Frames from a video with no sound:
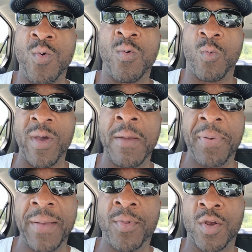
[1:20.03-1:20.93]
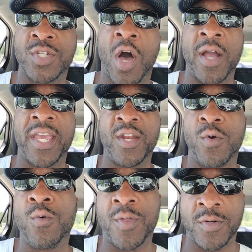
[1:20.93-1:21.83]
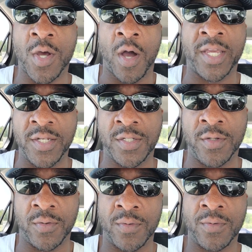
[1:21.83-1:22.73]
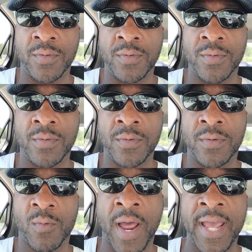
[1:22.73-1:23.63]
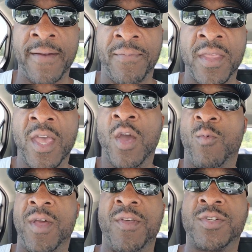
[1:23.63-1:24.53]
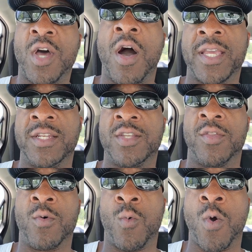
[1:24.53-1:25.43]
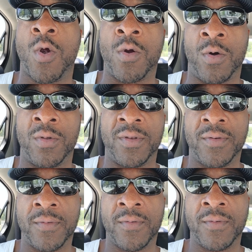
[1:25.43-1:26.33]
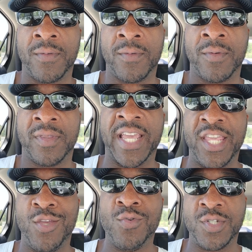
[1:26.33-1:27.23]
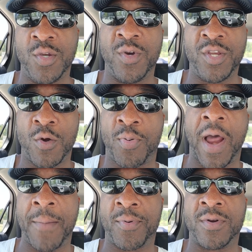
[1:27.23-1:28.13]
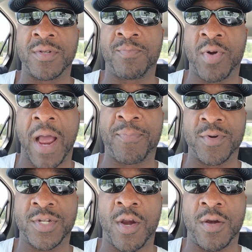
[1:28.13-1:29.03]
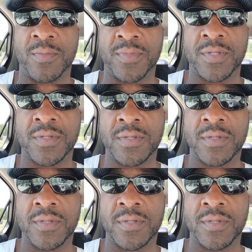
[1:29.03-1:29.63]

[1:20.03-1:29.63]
when people are talking and who they're talking to, right? When they're talking to the world, they use you in your proper terms.